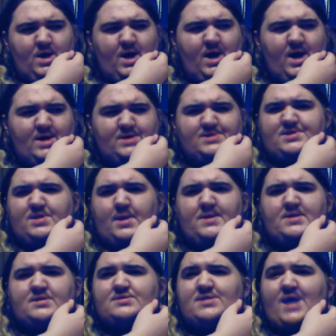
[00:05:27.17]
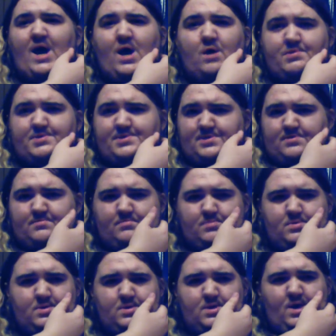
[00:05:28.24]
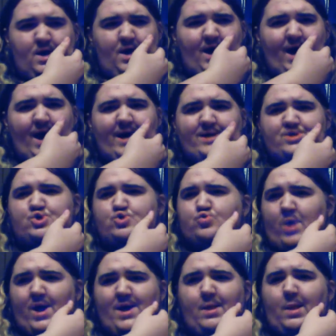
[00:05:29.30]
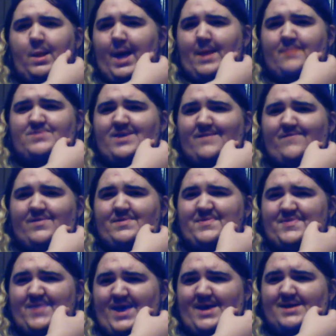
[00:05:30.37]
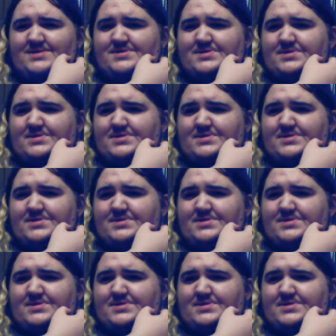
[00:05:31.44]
I studied Taoism. I tried a lot of different things,